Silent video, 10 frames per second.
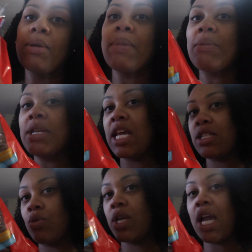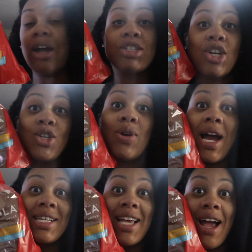But maybe next week I'll show you
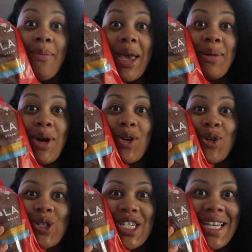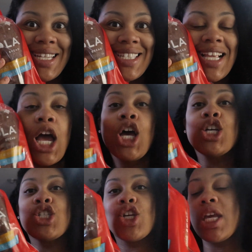guys how I make my grilled cheese.
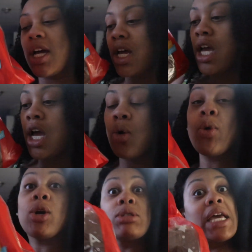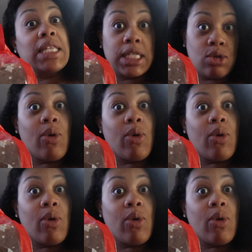So yeah, we're gonna take this